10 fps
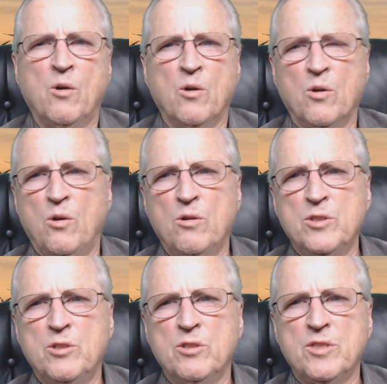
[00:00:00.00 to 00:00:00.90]
or local
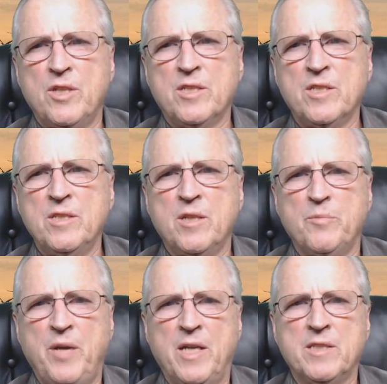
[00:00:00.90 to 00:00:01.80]
jurisdiction
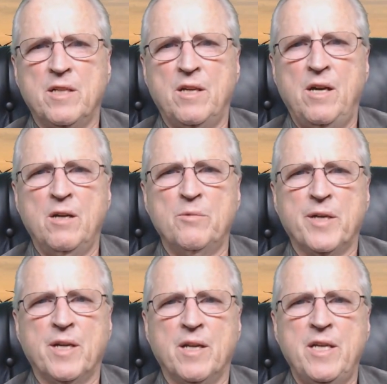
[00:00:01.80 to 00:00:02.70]
can pass a law or
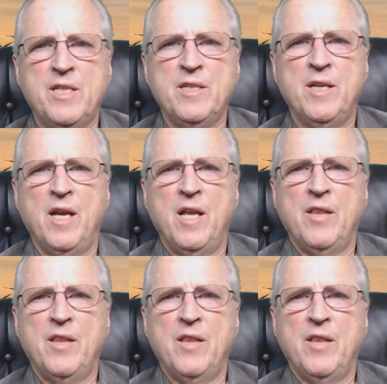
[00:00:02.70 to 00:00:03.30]
regulation